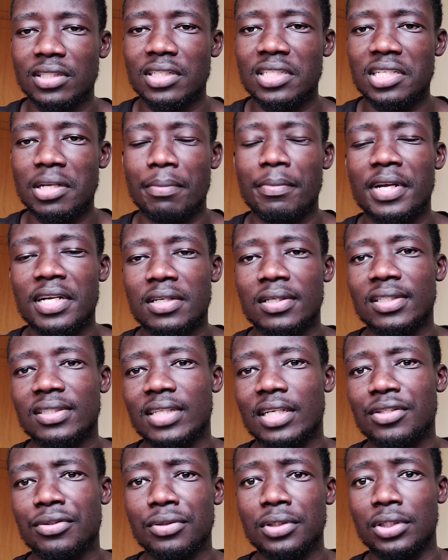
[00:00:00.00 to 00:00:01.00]
data metrics
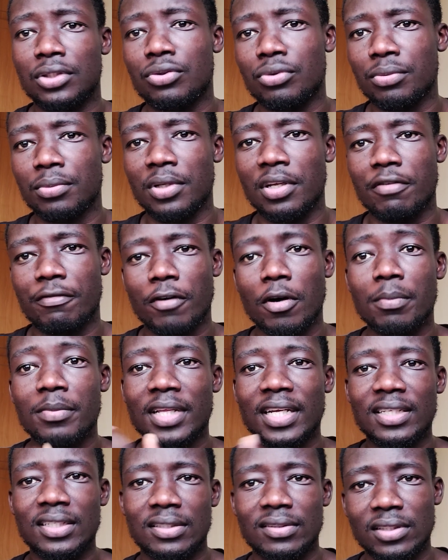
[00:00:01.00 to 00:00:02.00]
that you need to inform
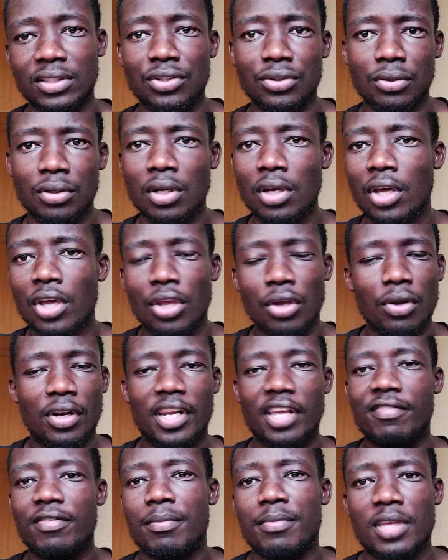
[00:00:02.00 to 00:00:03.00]
that decision, you'll
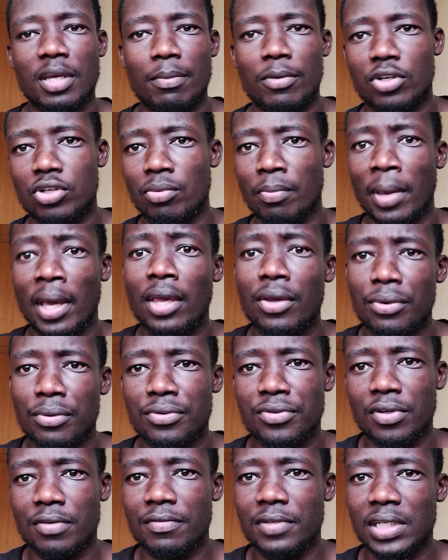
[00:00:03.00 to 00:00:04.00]
never be able to make
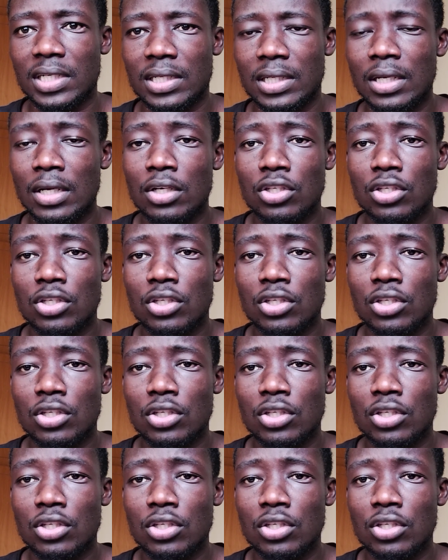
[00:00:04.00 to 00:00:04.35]
use of it.